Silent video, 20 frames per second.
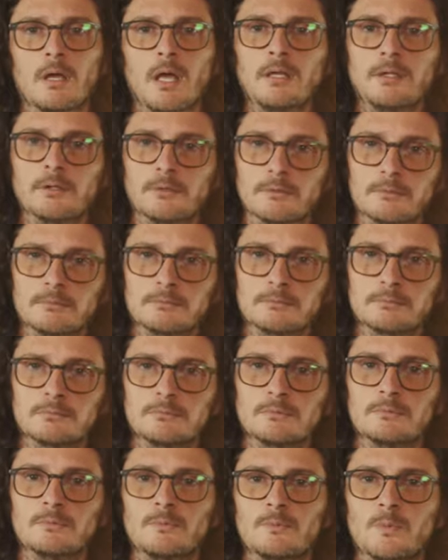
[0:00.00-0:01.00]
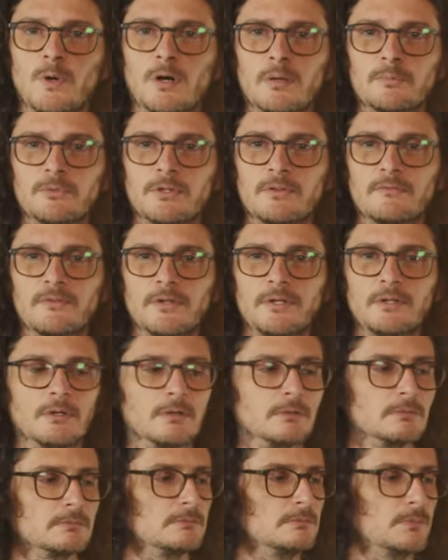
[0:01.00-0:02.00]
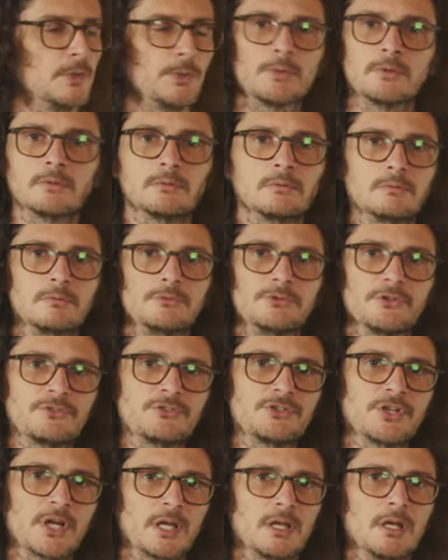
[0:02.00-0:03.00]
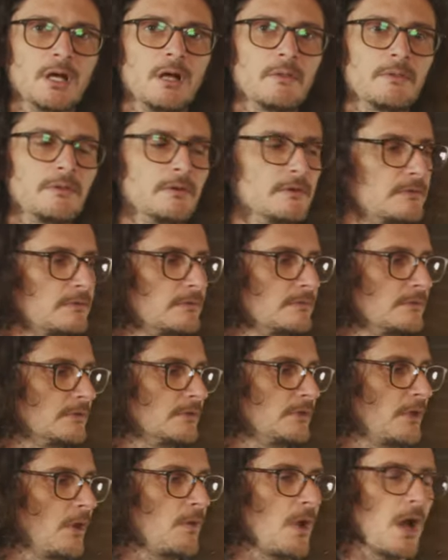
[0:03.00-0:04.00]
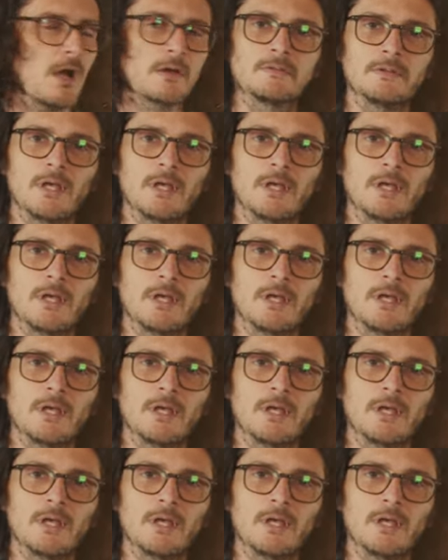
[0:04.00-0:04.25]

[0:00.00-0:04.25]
Hey you, welcome to the video. We were just checking out this Godox